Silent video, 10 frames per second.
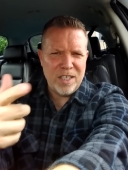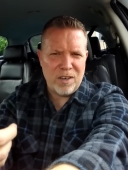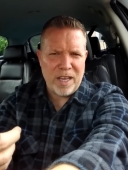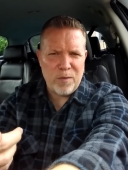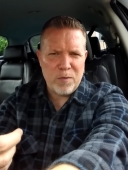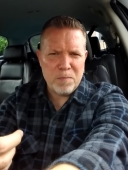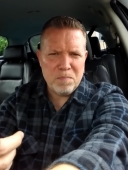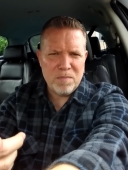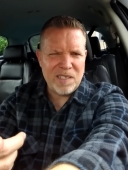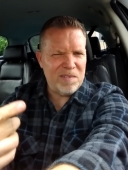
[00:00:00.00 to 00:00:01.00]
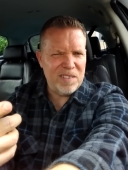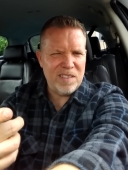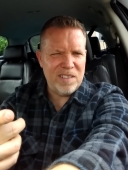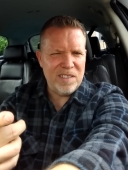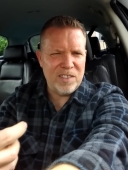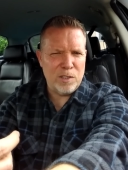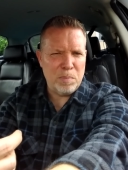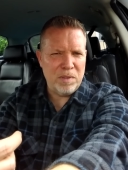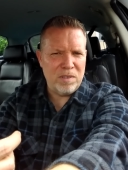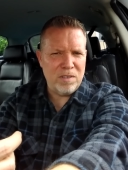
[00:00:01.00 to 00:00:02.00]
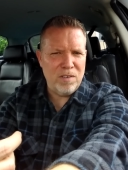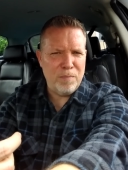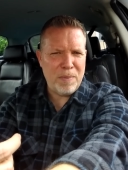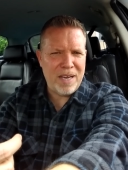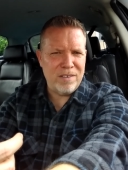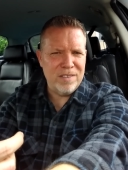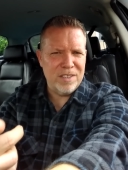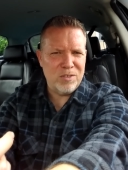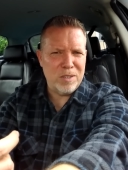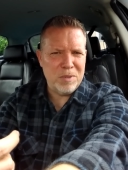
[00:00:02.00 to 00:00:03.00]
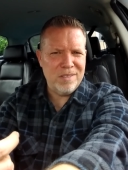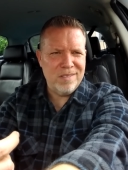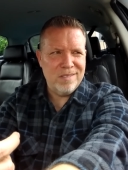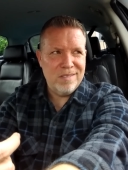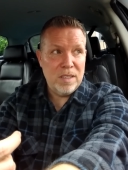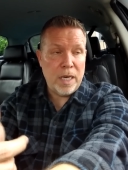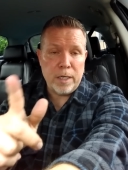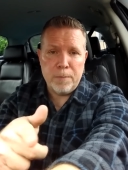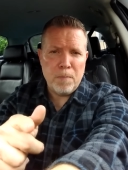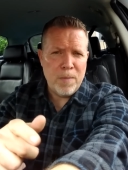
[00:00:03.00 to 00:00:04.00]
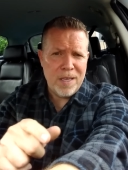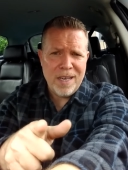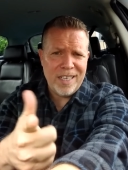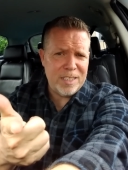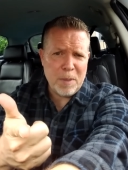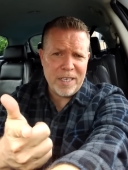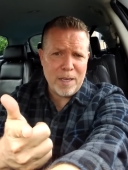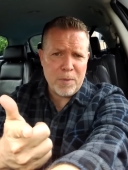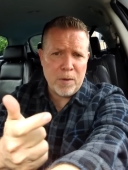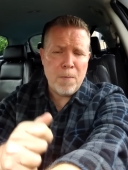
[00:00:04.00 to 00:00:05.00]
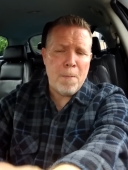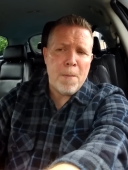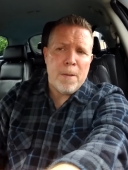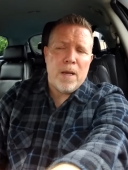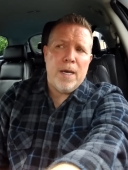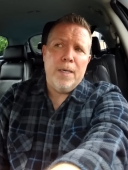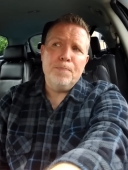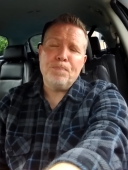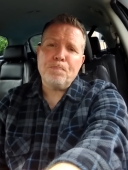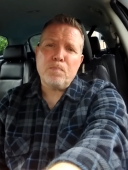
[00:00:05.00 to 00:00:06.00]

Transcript: their life. Is there a plural of pattern disruption? I don't know. I just made it up though. Um,